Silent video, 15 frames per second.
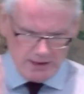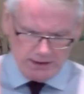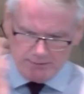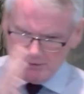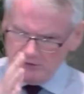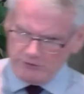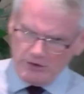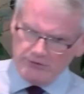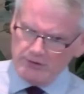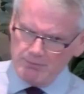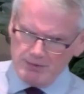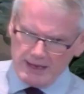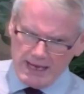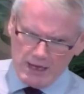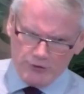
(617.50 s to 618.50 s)
let me say
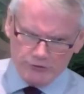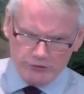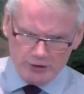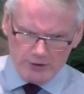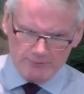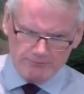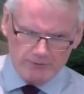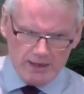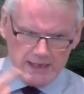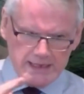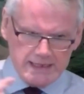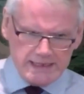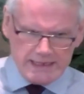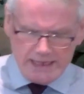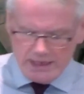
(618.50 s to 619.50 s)
something else here.
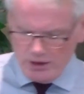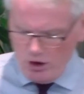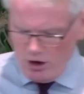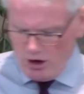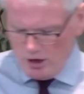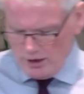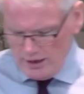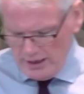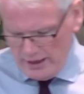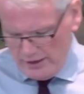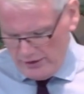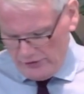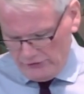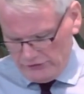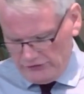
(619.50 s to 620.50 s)
In our
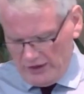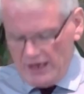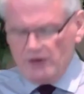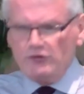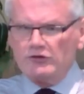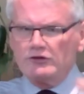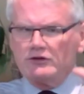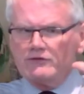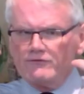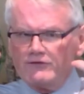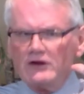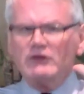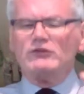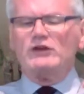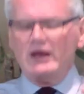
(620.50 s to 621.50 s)

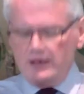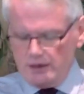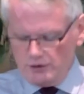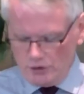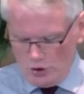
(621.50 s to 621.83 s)
sex-fixated